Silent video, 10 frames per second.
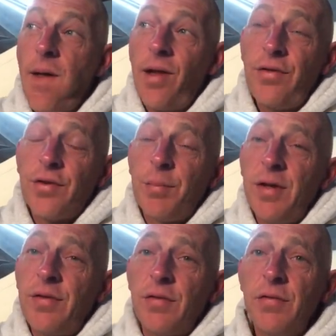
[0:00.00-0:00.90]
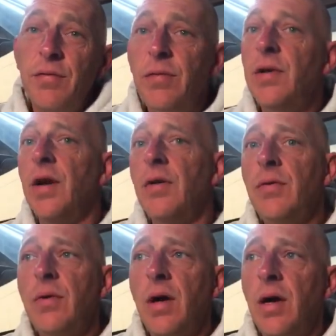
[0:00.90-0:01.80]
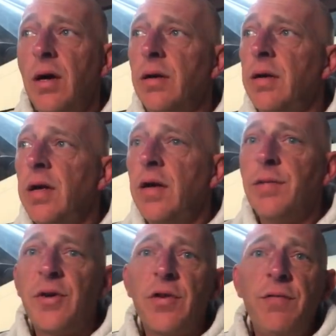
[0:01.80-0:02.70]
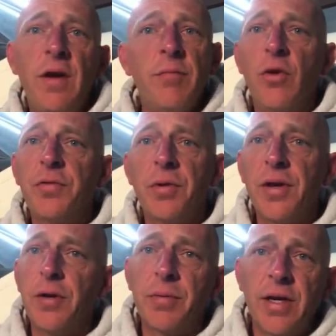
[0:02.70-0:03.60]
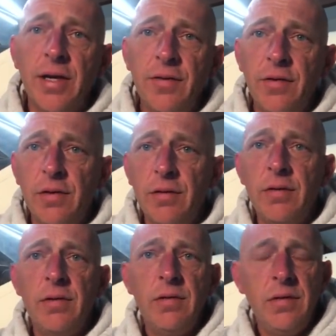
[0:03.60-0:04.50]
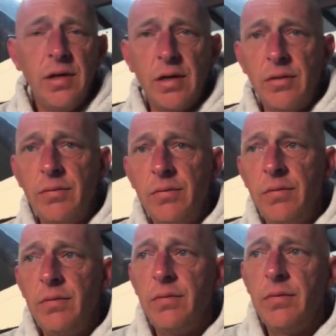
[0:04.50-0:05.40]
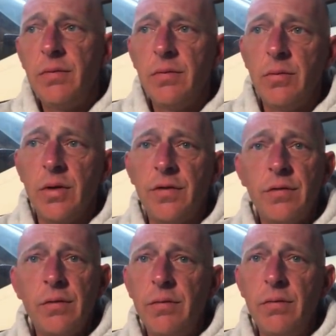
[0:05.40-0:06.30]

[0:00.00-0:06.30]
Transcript: That's expensive, you know, especially if you have multiple airplanes, and you know, which